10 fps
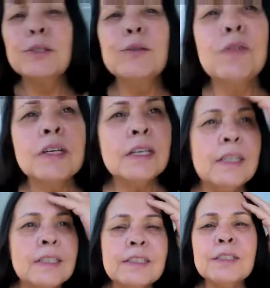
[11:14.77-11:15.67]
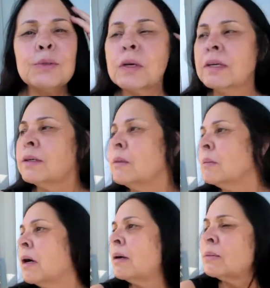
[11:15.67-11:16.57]
too funny. She's wearing her
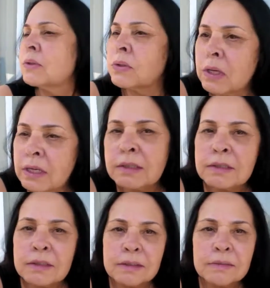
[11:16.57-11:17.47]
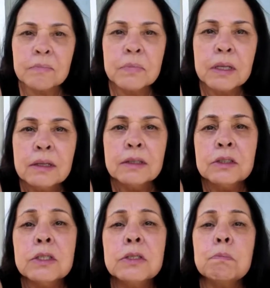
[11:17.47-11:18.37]
mom's dress.
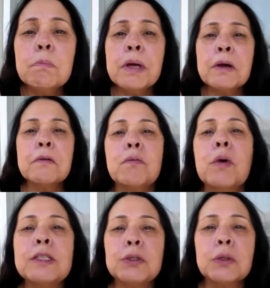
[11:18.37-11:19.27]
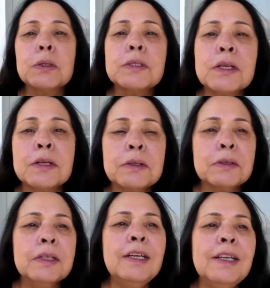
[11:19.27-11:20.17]
Just a pair of white shorts
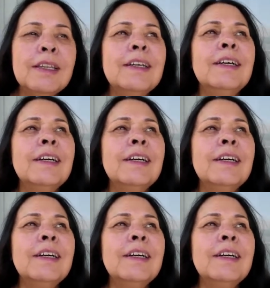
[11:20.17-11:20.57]
underneath.